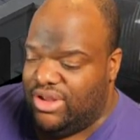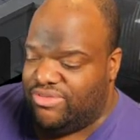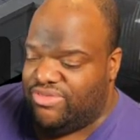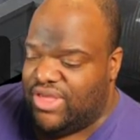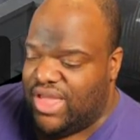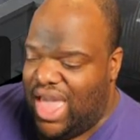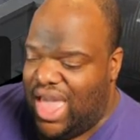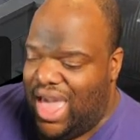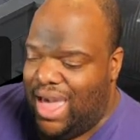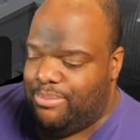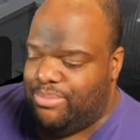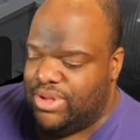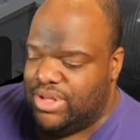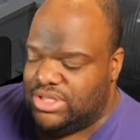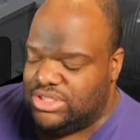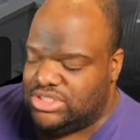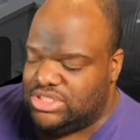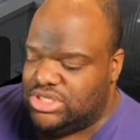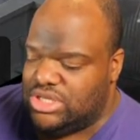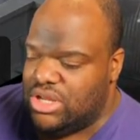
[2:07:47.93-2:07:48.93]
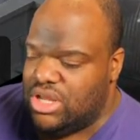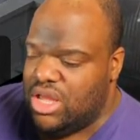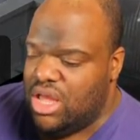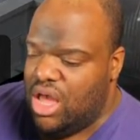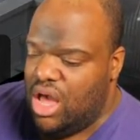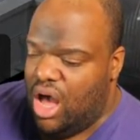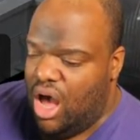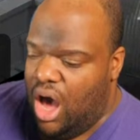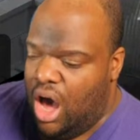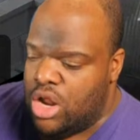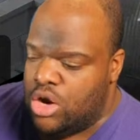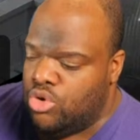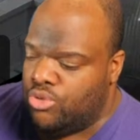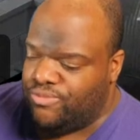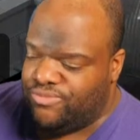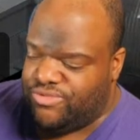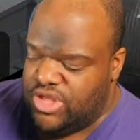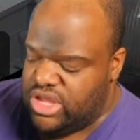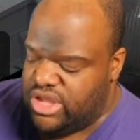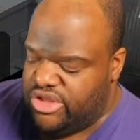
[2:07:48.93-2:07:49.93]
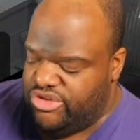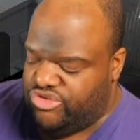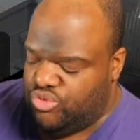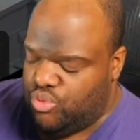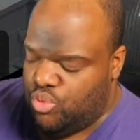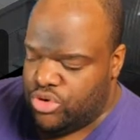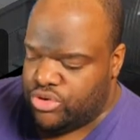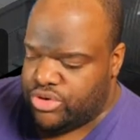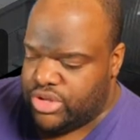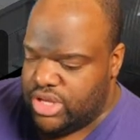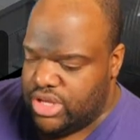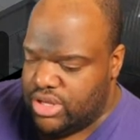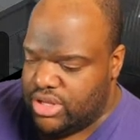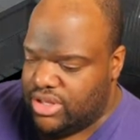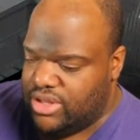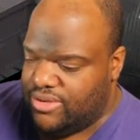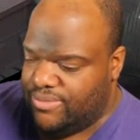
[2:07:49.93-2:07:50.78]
nothing happens. I don't think it's working.